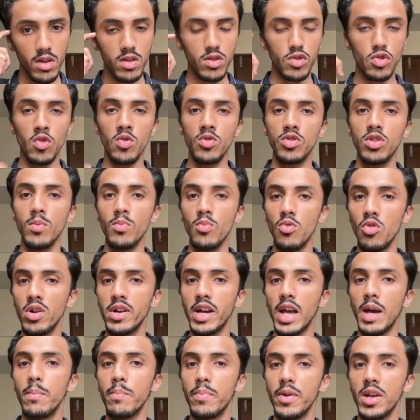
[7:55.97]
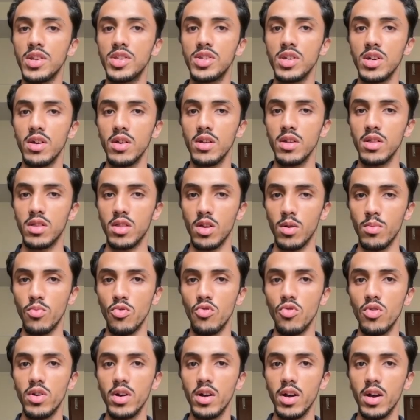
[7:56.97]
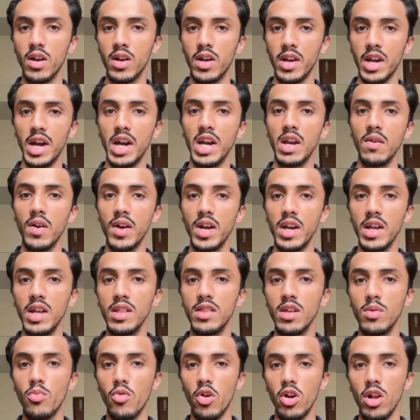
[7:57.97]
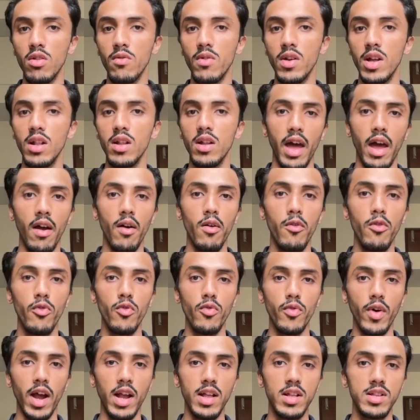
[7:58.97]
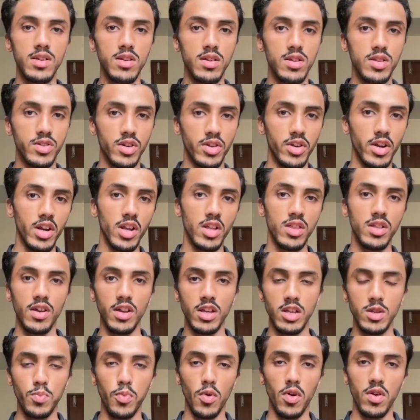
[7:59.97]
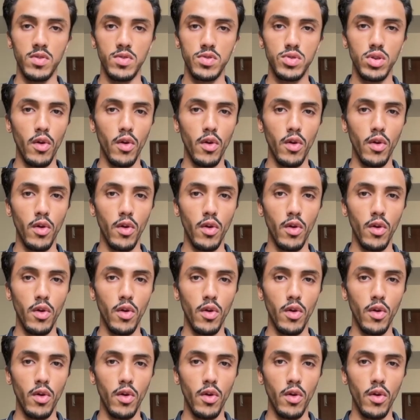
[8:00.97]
So the more temperature, the more creativity the model will have while generating the response.